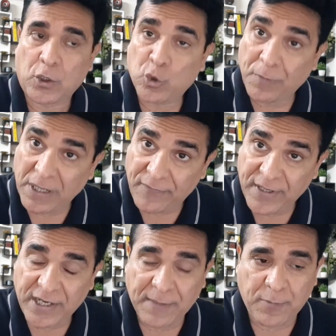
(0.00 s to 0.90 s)
You may
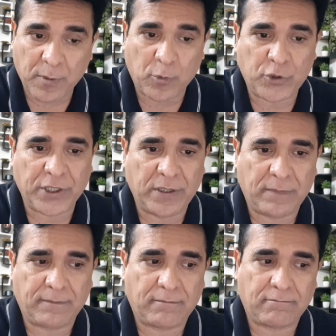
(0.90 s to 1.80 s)
even get
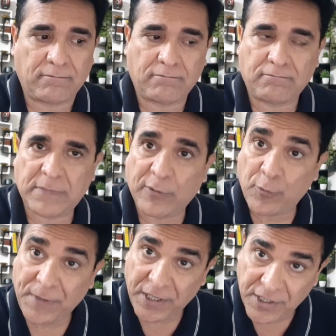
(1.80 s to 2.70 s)
promoted. There will
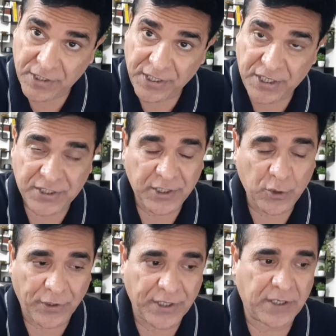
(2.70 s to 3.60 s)
be increase in
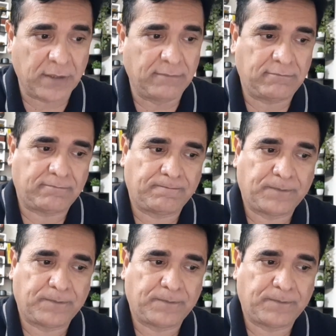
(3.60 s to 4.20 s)
your income.